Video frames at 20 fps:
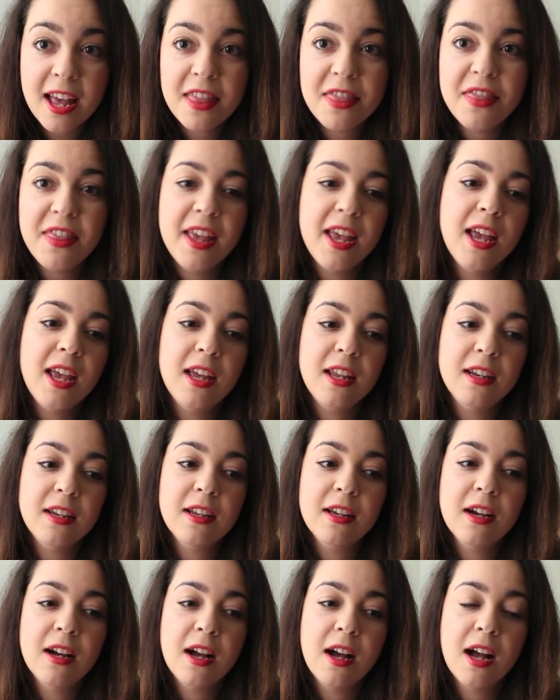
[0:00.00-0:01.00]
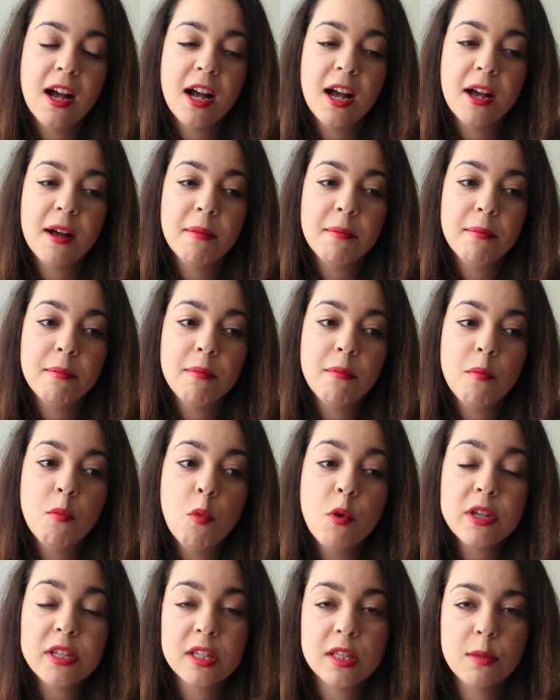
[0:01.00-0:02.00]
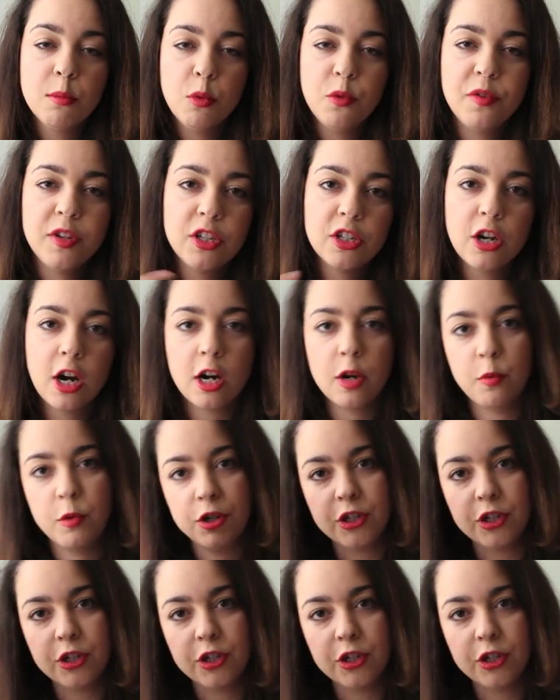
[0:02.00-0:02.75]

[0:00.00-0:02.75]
And then once the movie started,